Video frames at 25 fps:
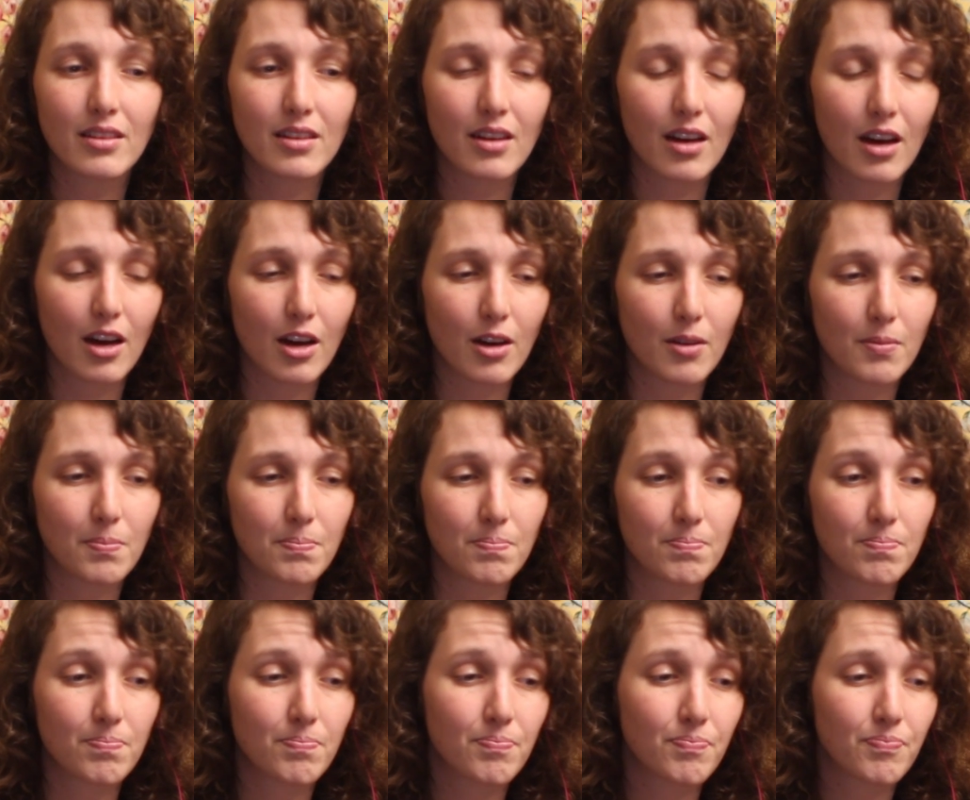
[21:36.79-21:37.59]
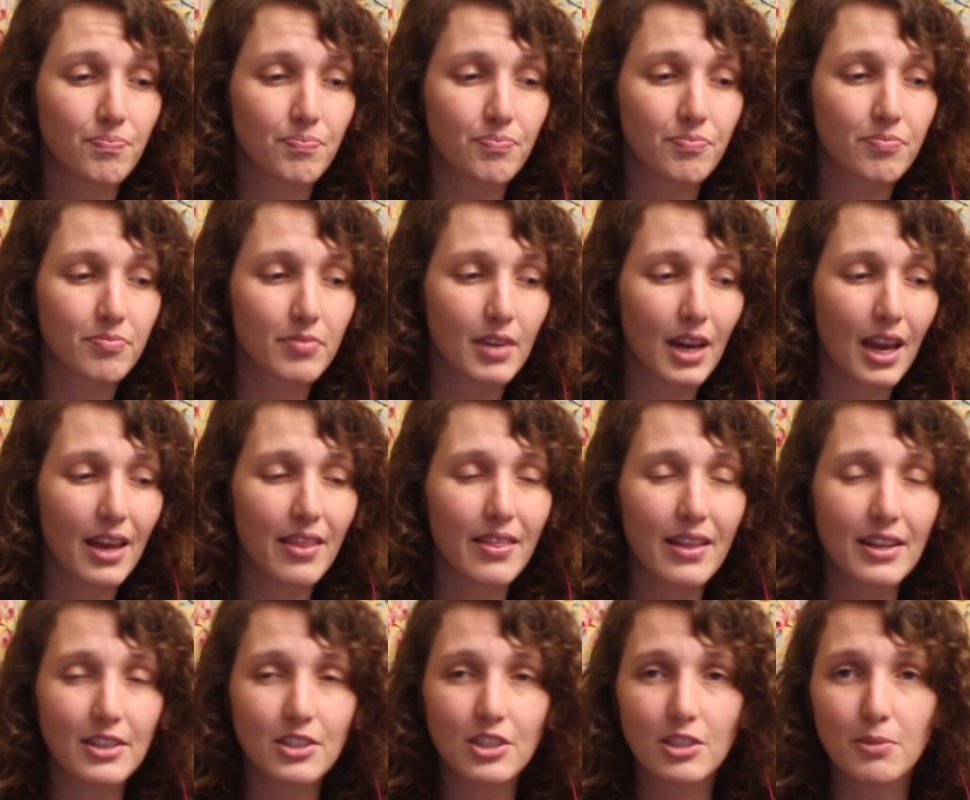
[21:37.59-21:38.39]

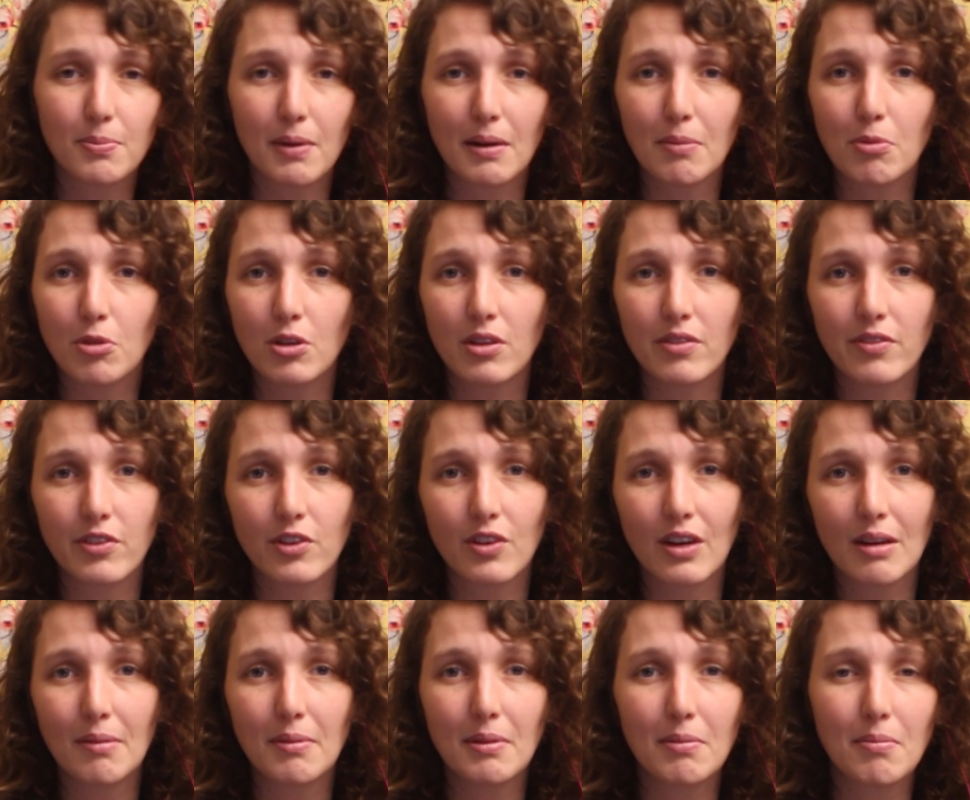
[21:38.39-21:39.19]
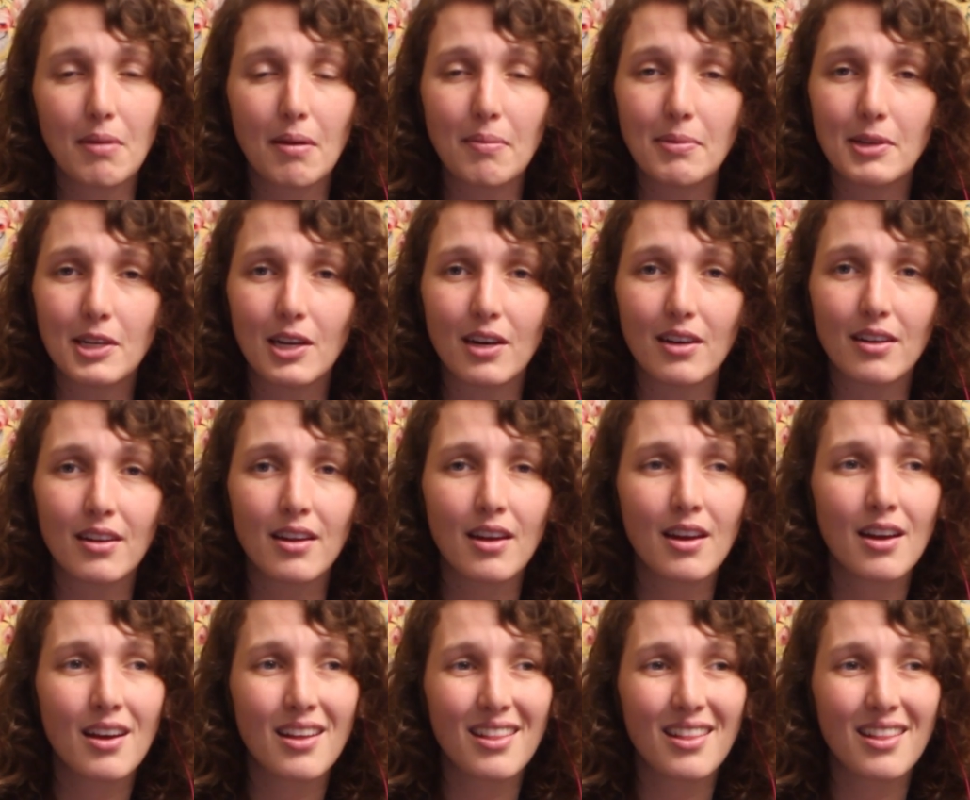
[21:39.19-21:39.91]
And that's just my point of view. I mean, maybe not.